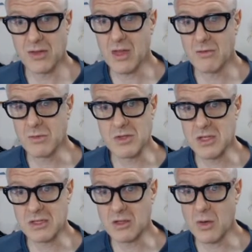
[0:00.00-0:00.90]
the government
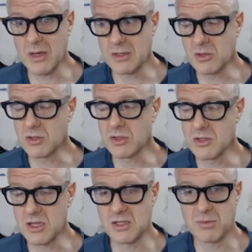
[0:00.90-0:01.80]
said, go ahead, you can
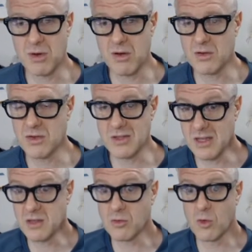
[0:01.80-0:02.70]
decide to prioritize
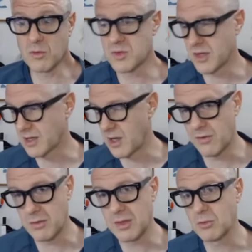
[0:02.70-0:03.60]
other groups like
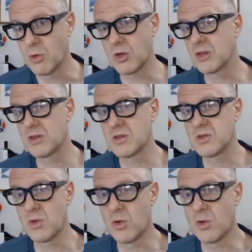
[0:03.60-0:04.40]
government workers